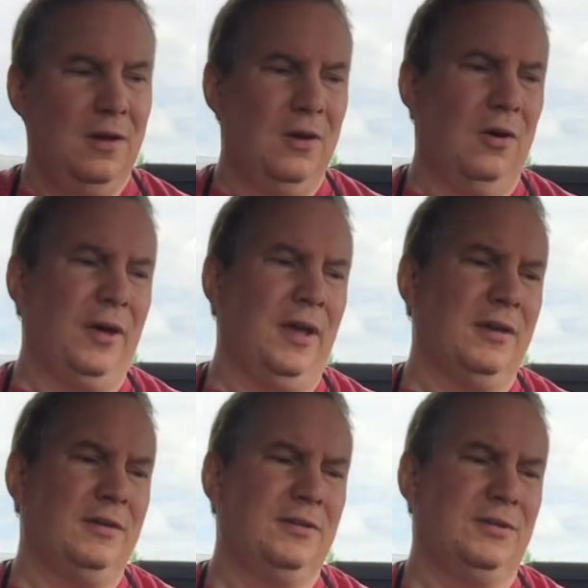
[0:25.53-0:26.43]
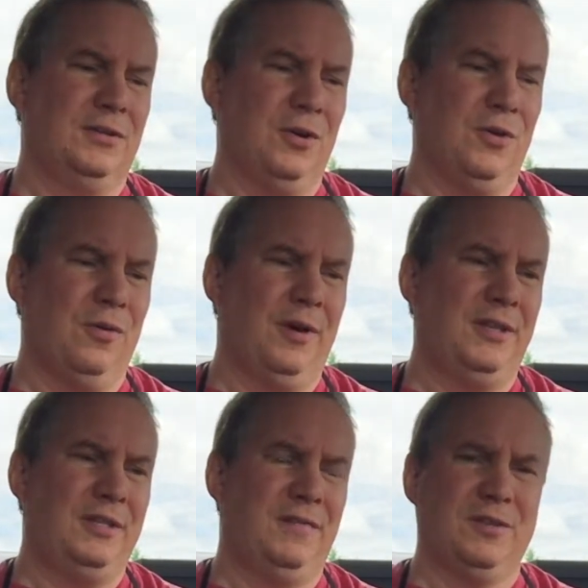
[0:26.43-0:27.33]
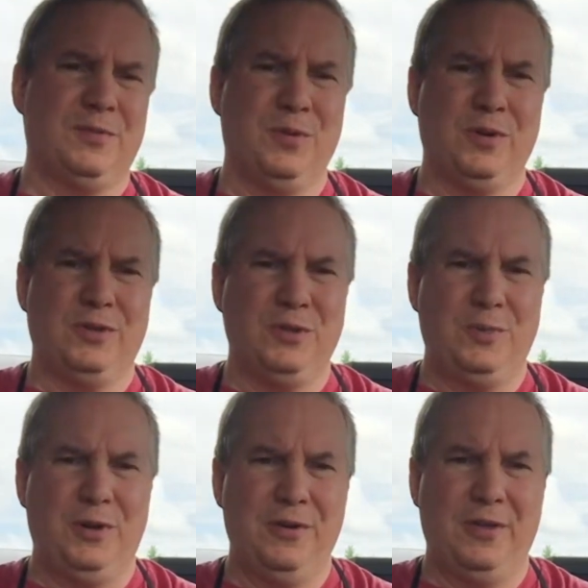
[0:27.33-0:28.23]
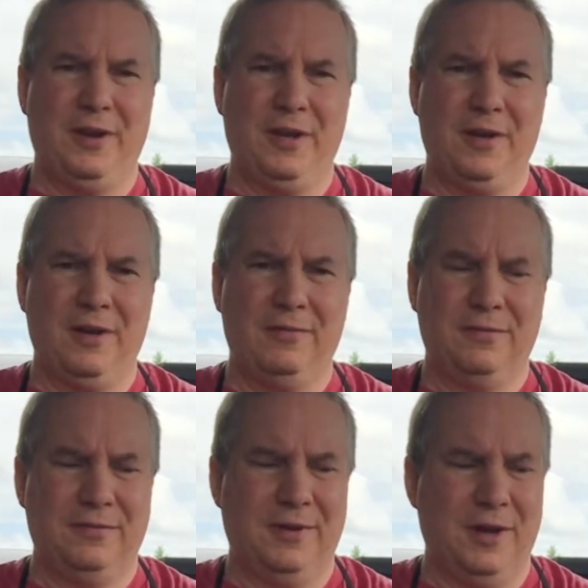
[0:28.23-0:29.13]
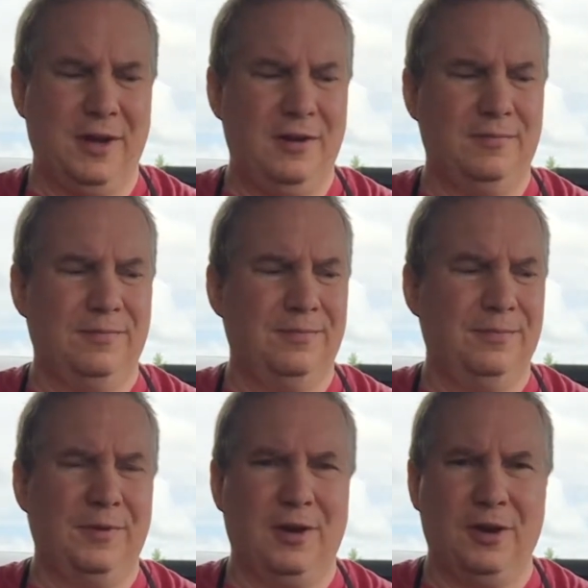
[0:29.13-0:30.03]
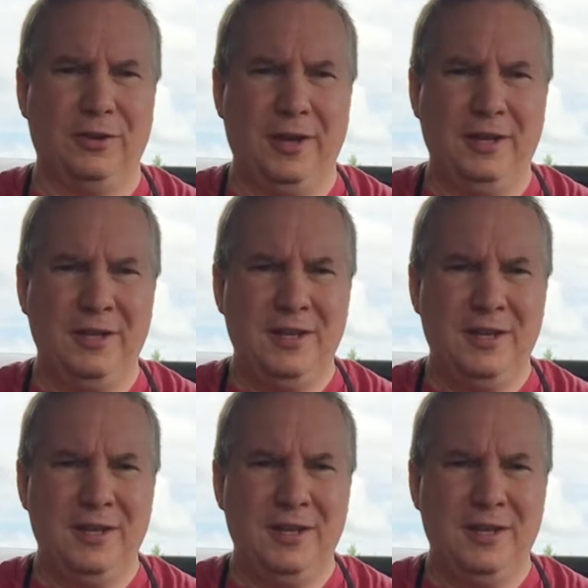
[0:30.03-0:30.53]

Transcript: Okay, so I just have this smoker tube here that I got off of online.